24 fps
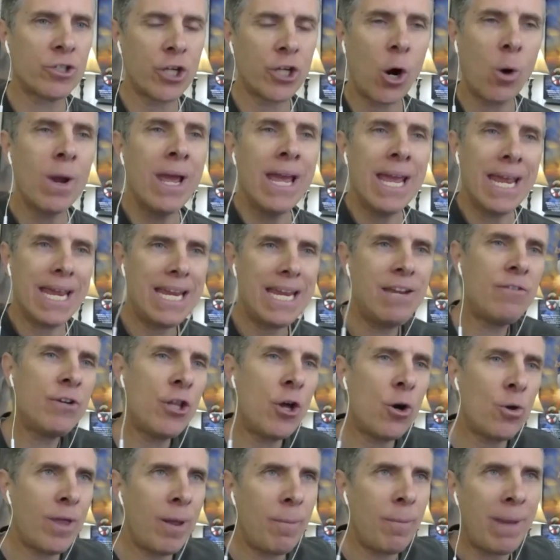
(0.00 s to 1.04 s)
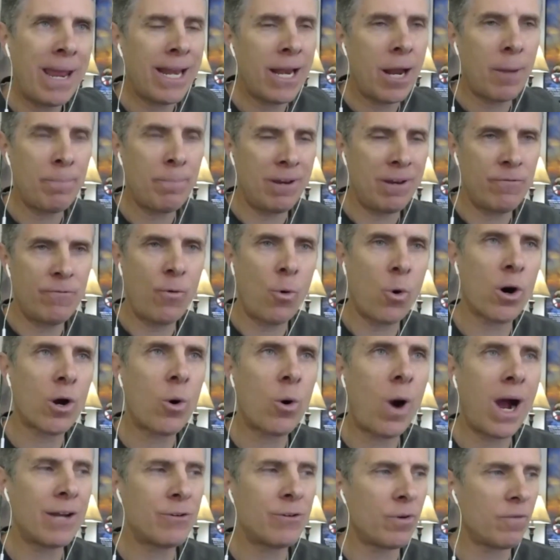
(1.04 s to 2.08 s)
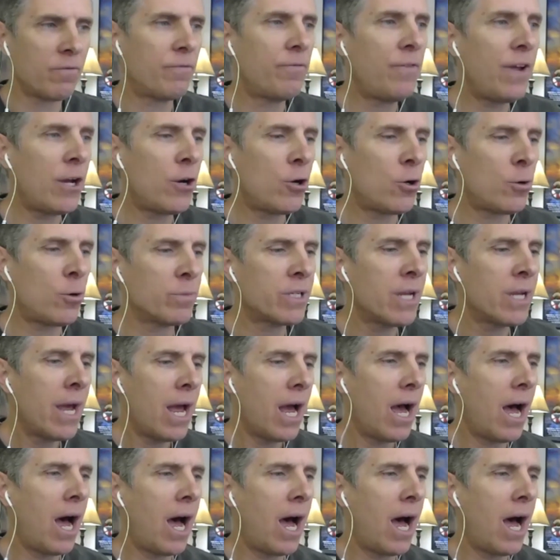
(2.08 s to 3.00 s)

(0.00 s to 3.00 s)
So even though they may not be four quadrant films,